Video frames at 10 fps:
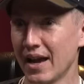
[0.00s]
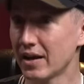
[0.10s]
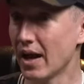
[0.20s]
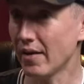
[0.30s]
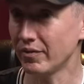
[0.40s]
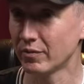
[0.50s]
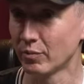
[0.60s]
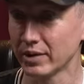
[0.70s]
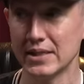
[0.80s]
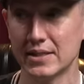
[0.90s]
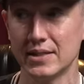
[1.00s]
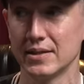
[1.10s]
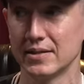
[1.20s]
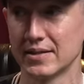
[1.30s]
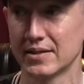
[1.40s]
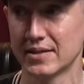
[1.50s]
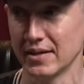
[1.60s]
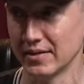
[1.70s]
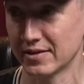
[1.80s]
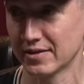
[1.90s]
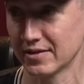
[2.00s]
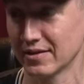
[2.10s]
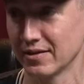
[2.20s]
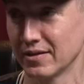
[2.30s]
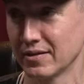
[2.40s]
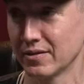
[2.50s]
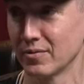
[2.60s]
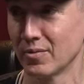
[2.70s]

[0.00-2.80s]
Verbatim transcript: and I haven't really seen it since uh,